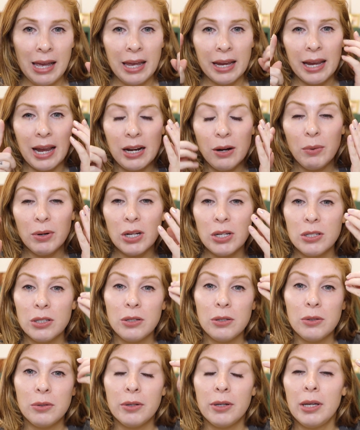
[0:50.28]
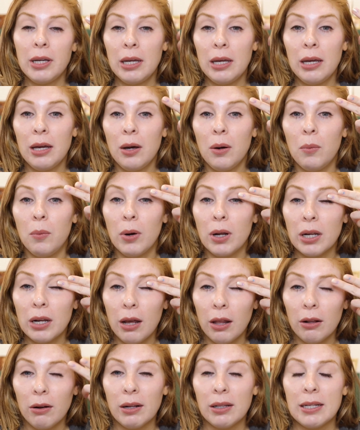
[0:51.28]
Kind of want to do one
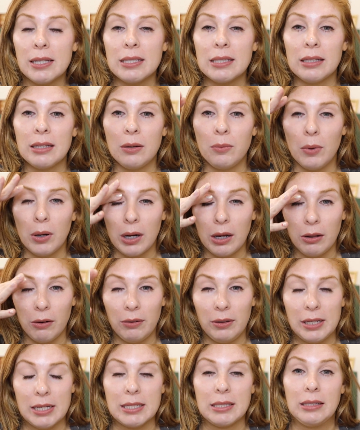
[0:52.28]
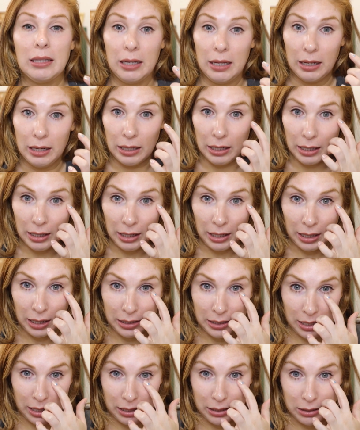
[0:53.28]
color on this lid, one color on this lid,
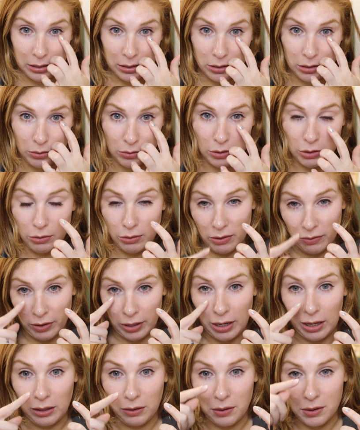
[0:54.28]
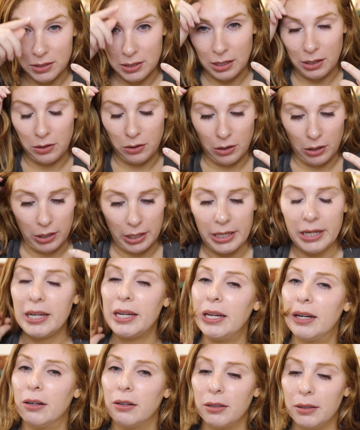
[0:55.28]
and then do two different colors under
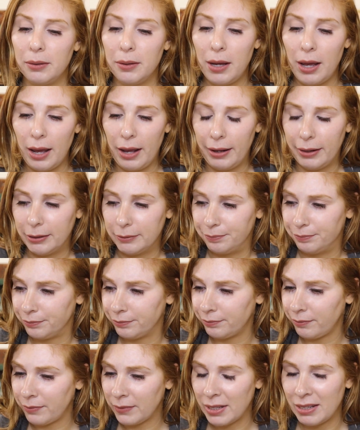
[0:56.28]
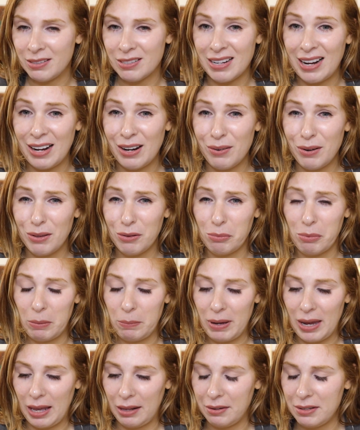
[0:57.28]
here. I was kind of going through my
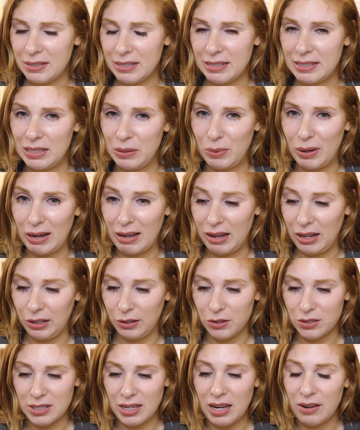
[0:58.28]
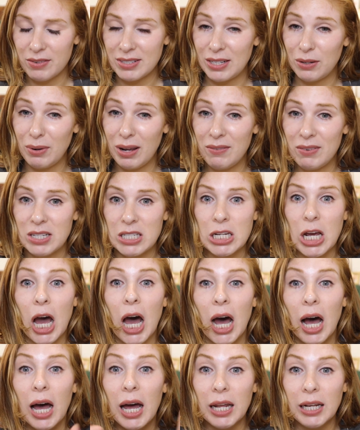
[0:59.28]
palettes to see what colors I have, because I don't have a
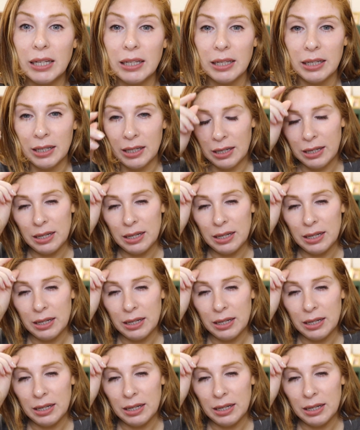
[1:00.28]
ton